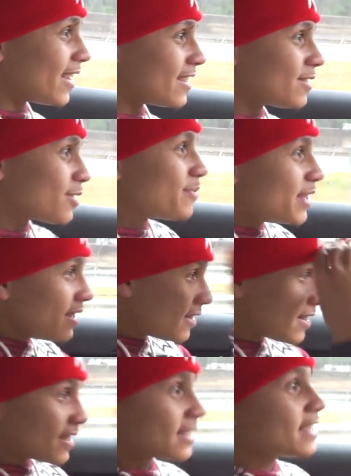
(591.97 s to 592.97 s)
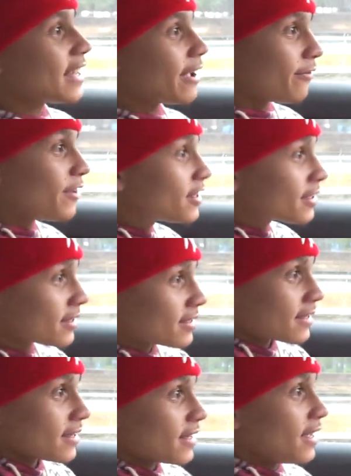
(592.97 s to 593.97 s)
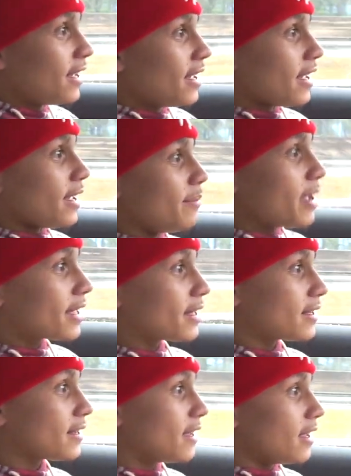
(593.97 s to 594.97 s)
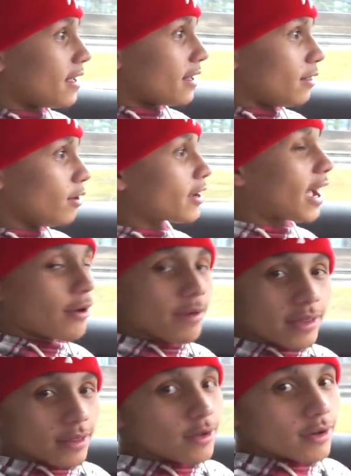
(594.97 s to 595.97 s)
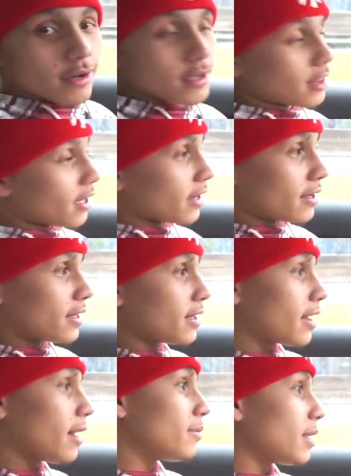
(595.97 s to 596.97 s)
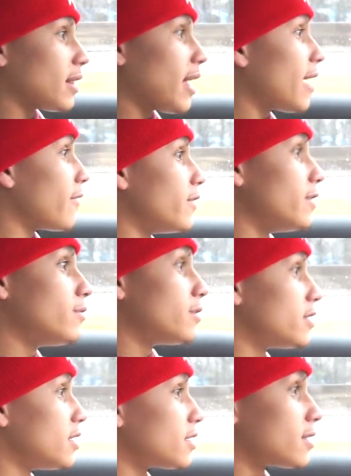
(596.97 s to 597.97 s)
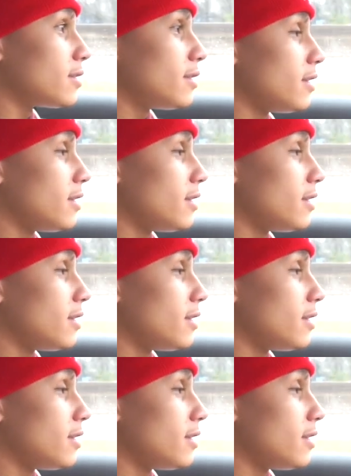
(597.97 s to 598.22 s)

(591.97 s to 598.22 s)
it took me to see that vision to make it look come how it life. looked like it come to life, and it was just